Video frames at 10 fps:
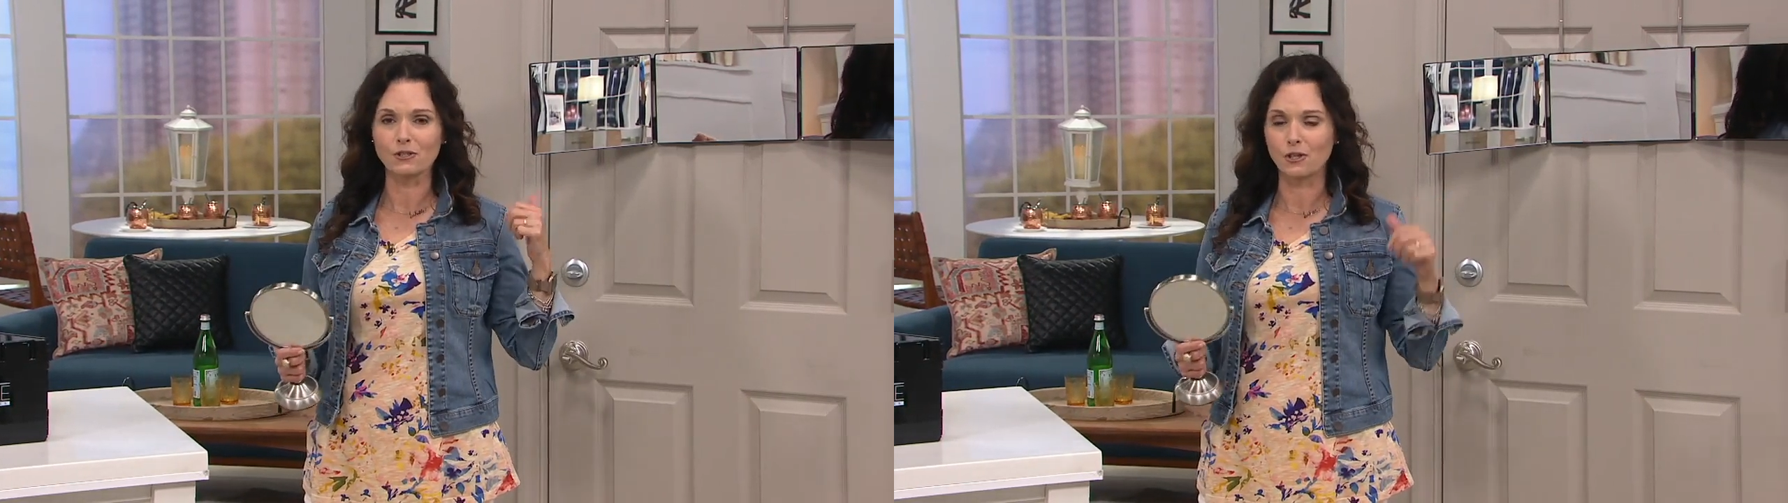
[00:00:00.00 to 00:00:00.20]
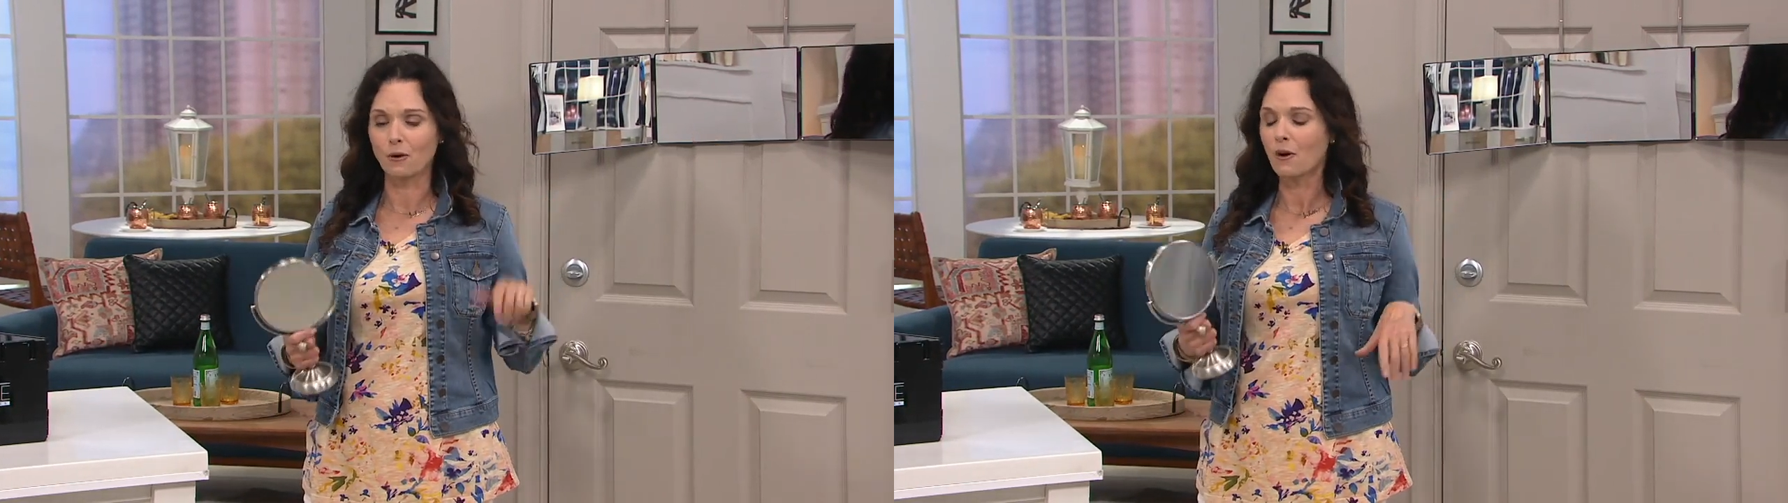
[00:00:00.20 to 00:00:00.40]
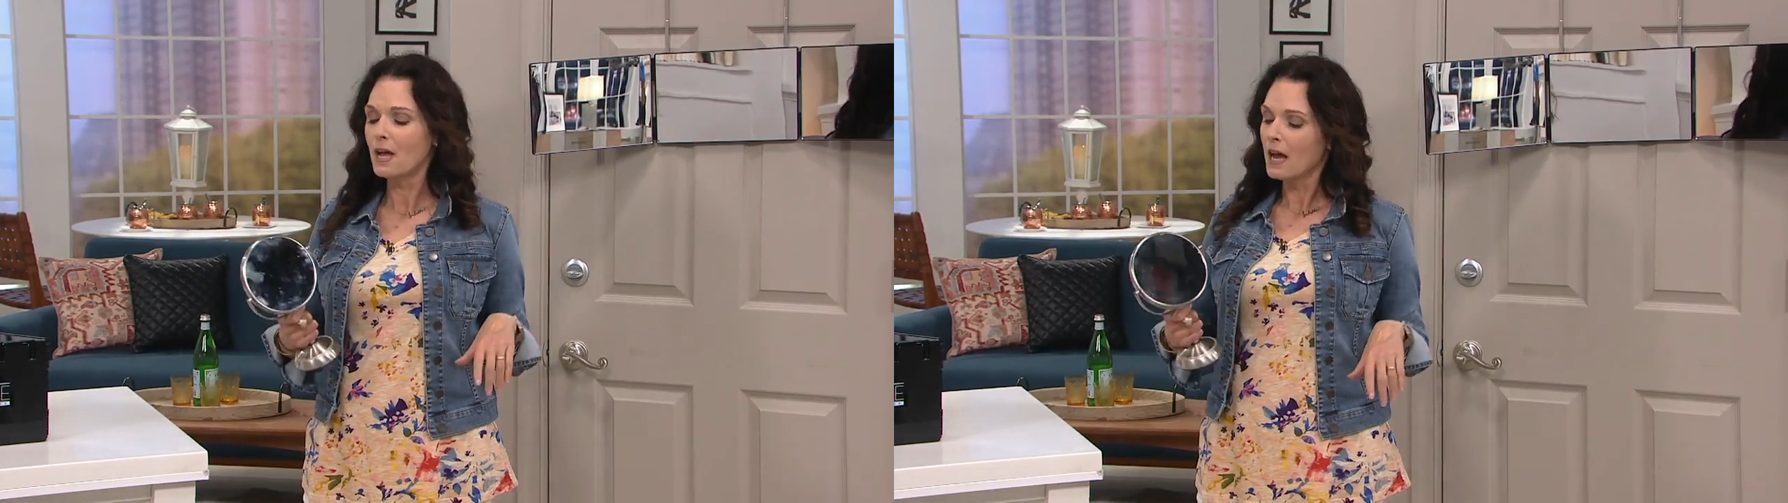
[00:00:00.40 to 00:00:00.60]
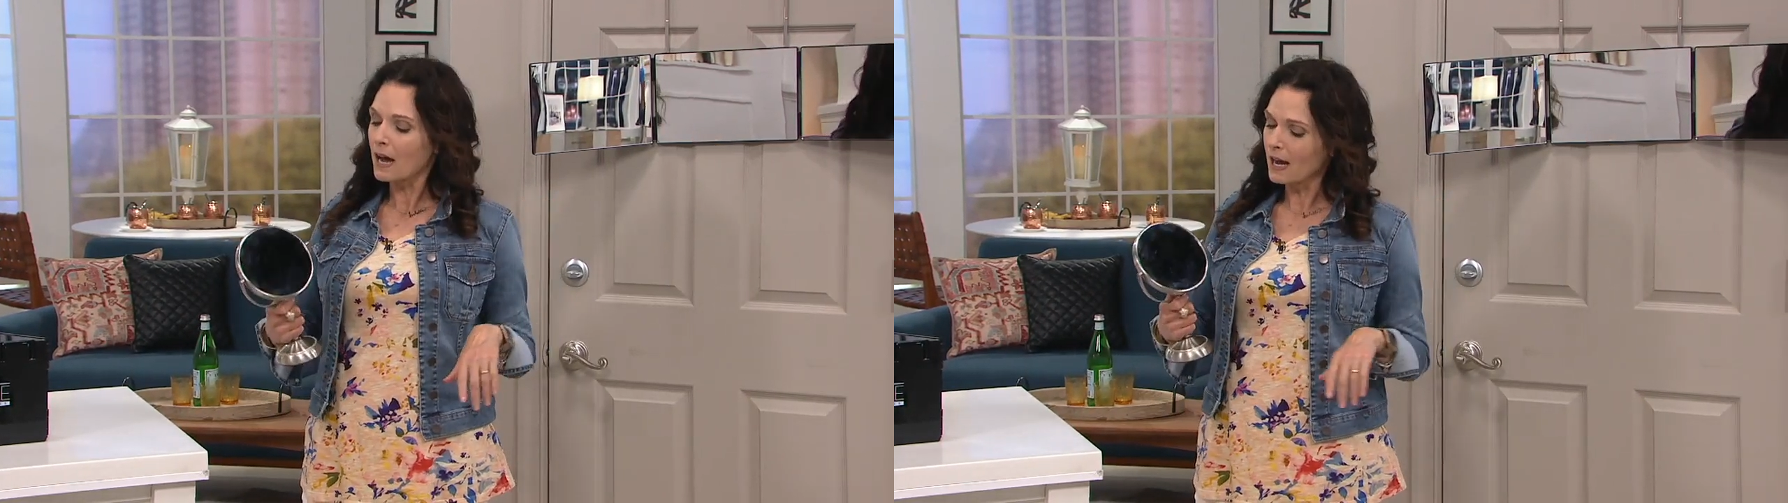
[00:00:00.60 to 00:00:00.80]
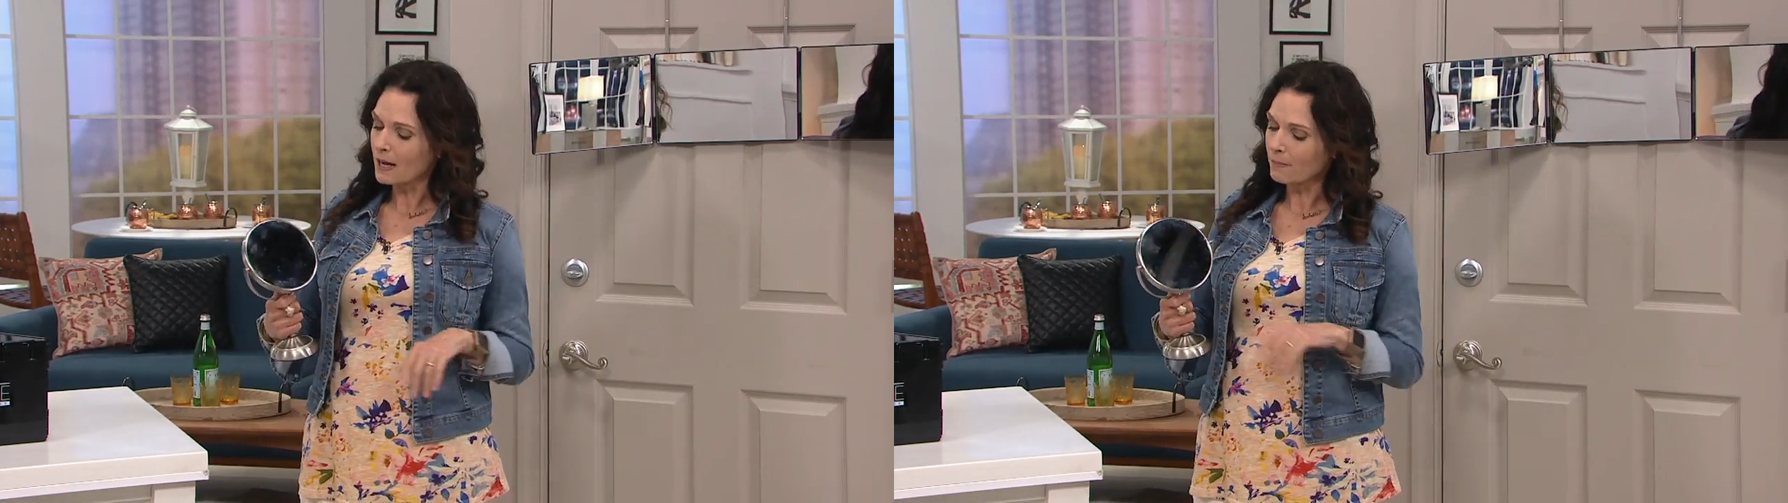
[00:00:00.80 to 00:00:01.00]
So
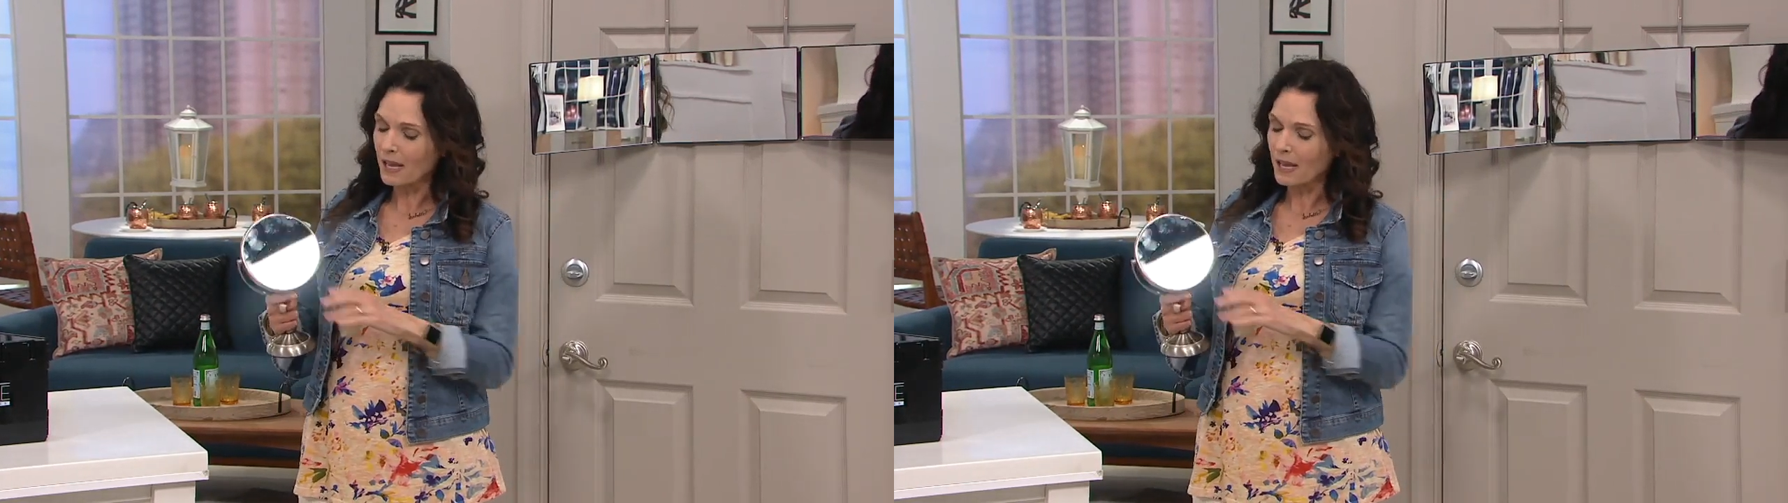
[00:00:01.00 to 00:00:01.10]
um,